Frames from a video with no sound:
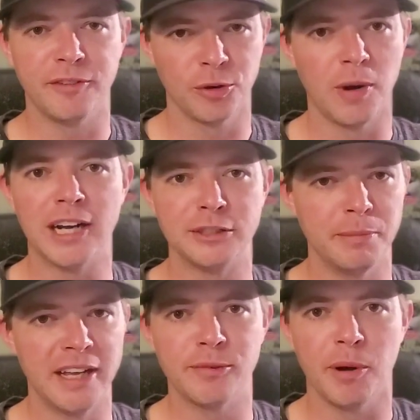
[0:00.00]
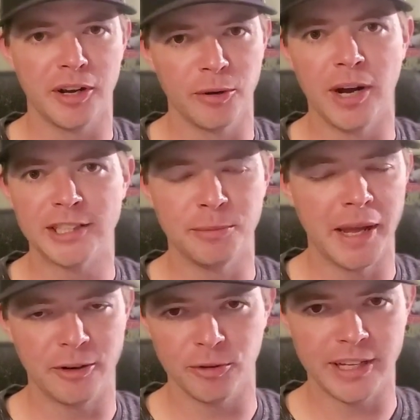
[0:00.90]
you're watching baseball, you're watching
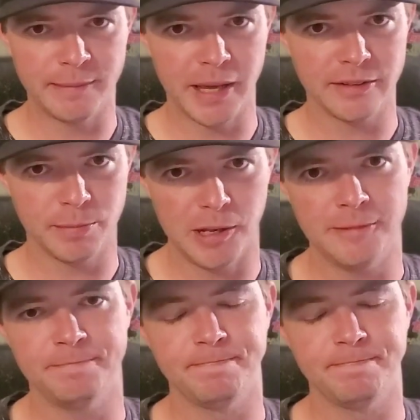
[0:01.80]
Major League Baseball.